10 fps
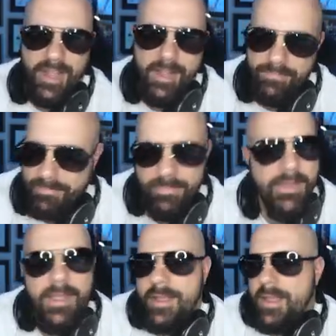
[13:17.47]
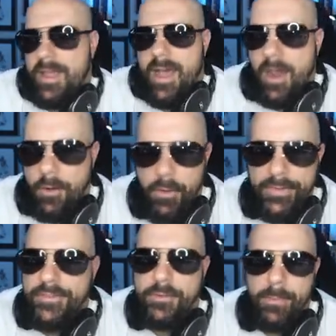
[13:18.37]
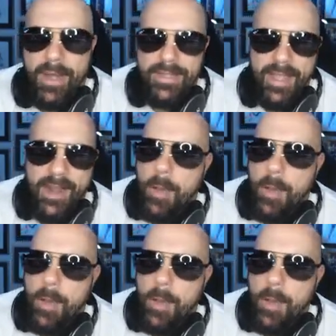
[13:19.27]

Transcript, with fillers: I I don't know what to do about that.